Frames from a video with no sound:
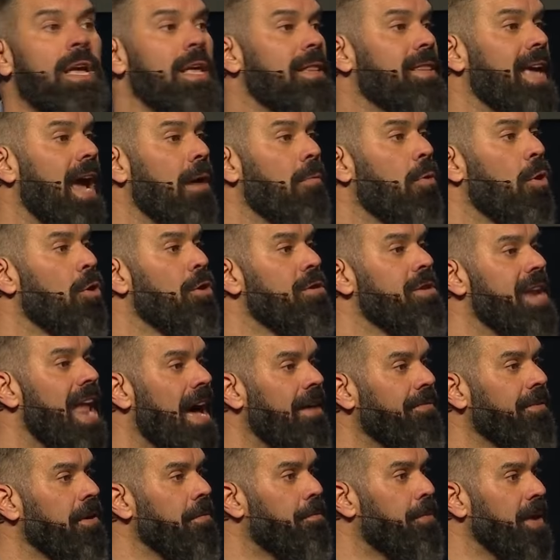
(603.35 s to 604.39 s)
There will
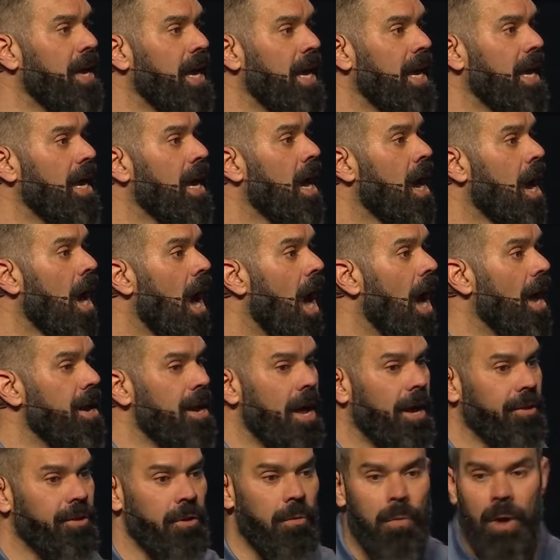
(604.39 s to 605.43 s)
never be
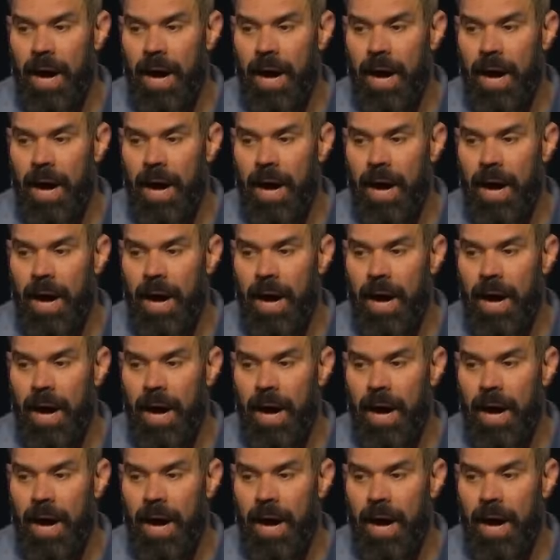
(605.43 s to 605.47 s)
another